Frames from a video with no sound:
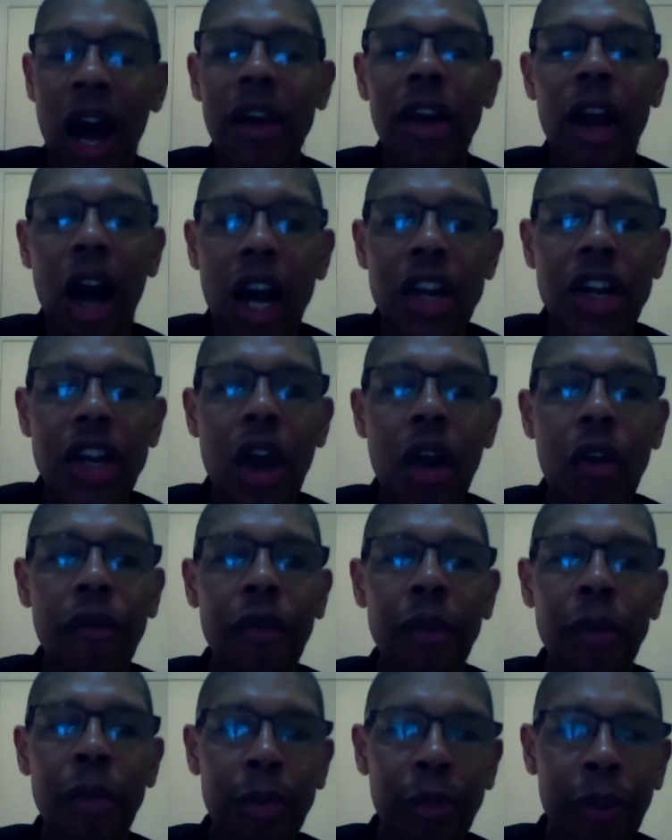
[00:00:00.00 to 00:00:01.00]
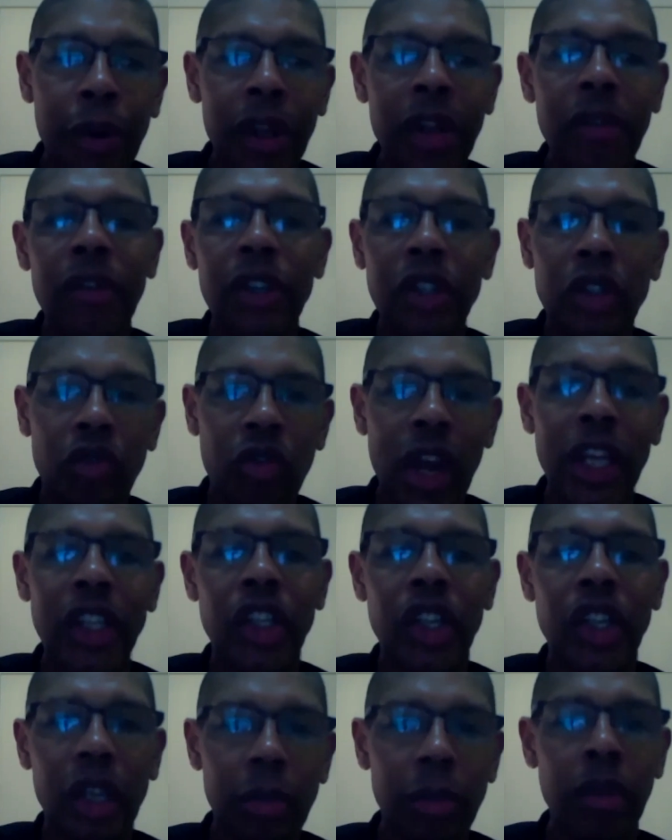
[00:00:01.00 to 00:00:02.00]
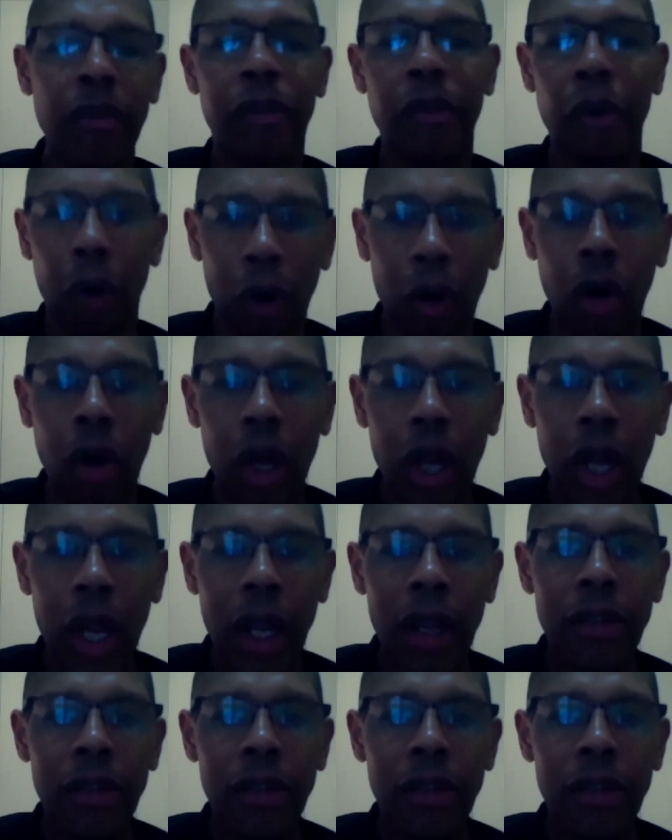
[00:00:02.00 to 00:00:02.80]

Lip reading: I know from a previous regime before